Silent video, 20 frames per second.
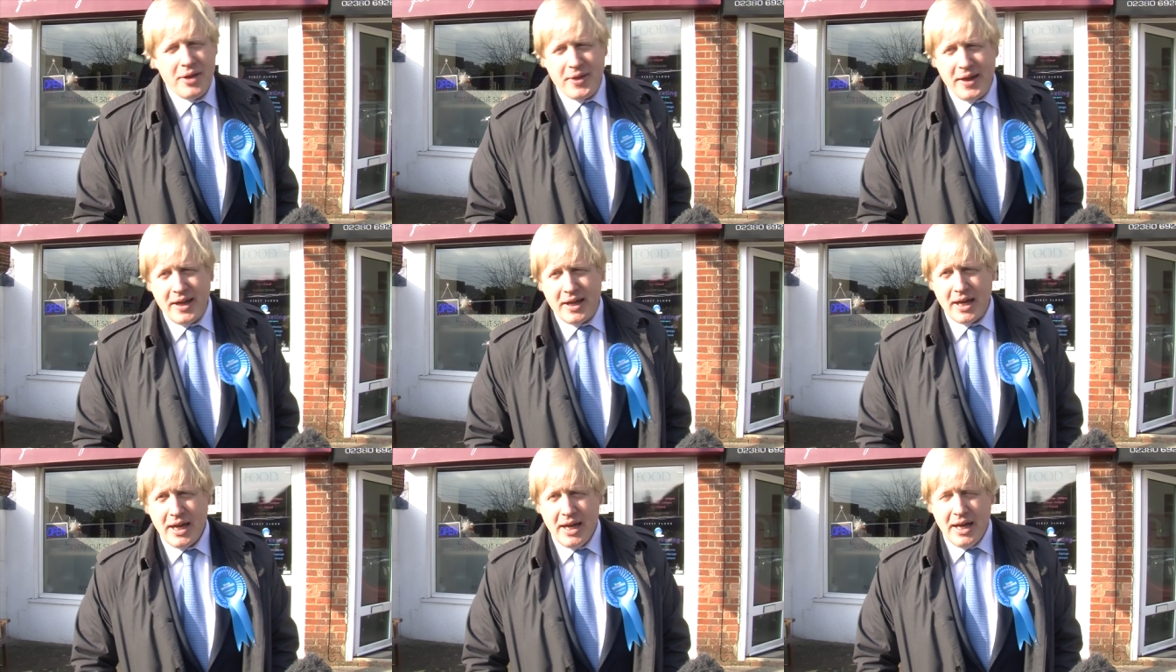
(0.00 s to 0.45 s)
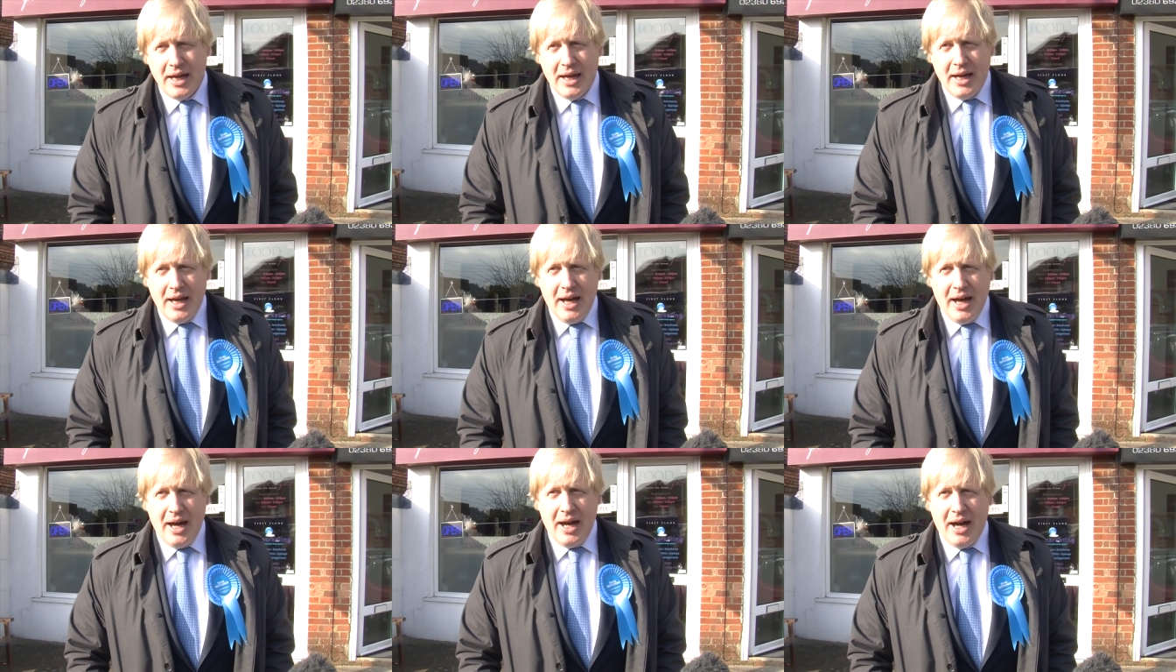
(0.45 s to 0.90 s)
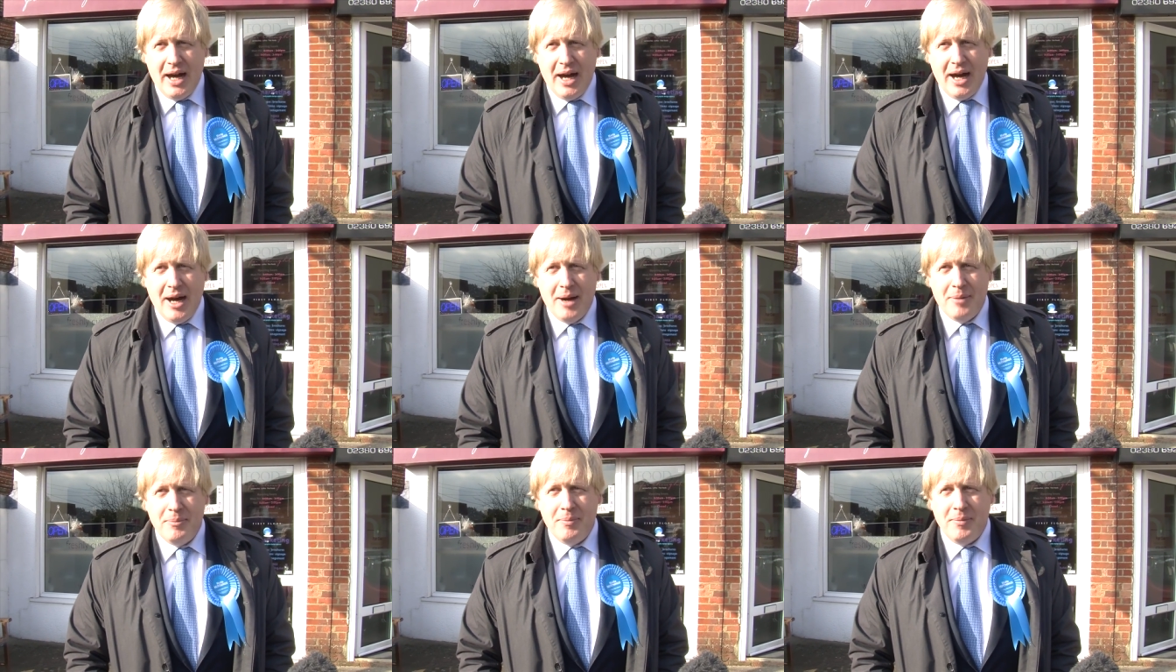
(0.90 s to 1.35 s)
think
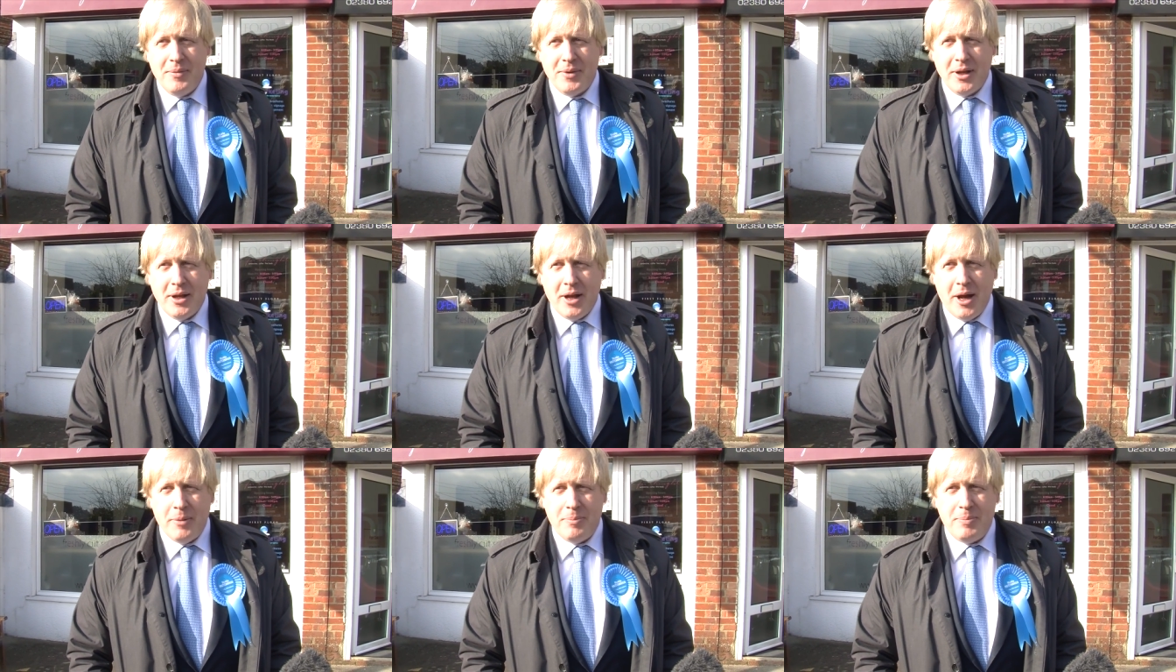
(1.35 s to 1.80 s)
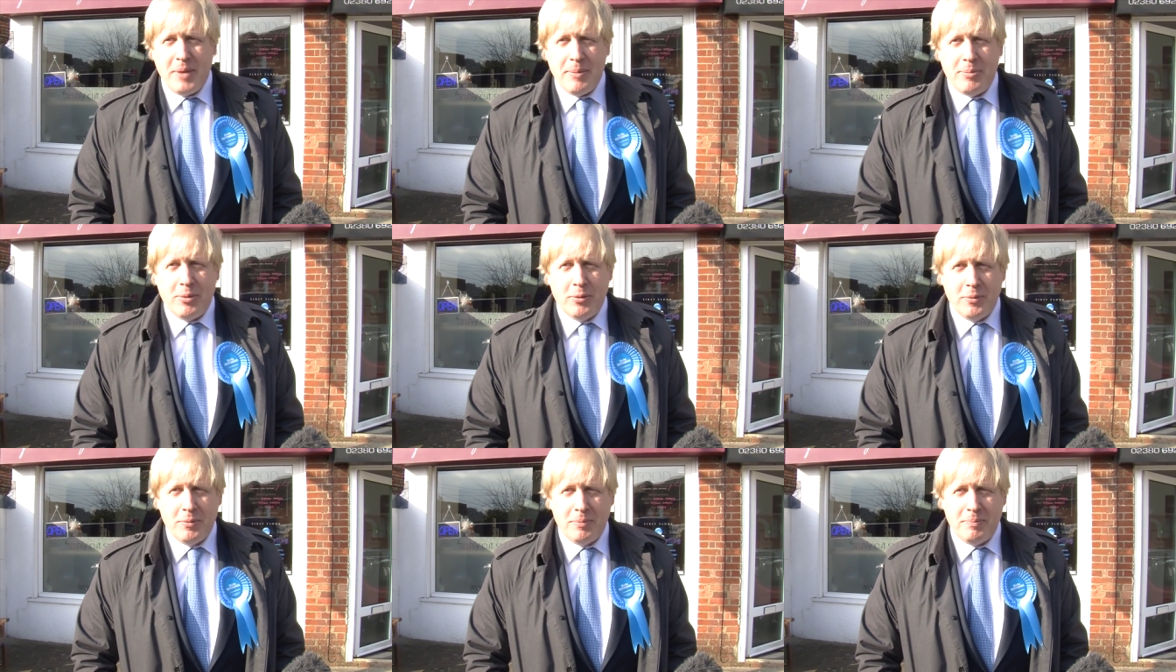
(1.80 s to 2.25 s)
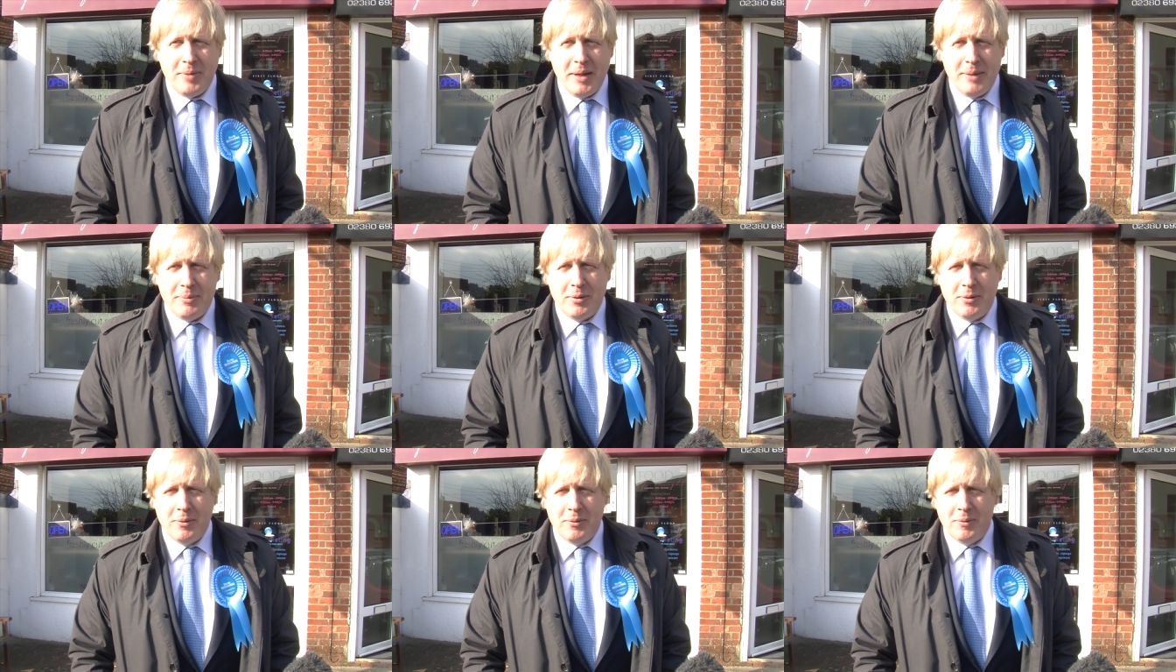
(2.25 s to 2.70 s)
um, you know, people,
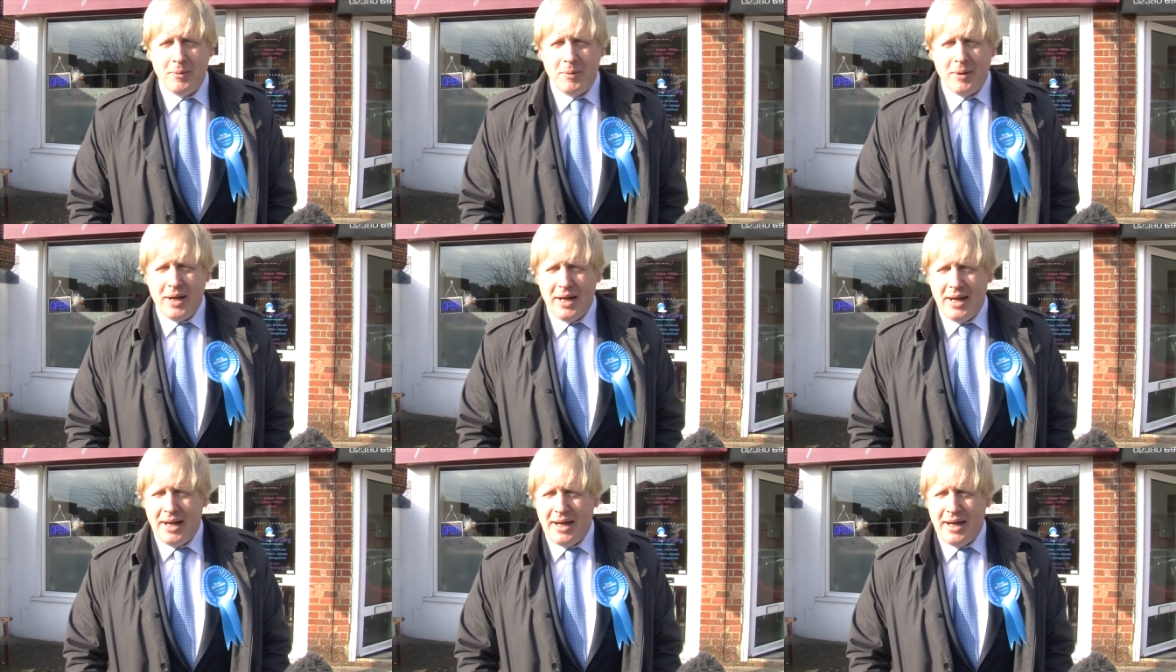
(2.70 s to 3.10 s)
people.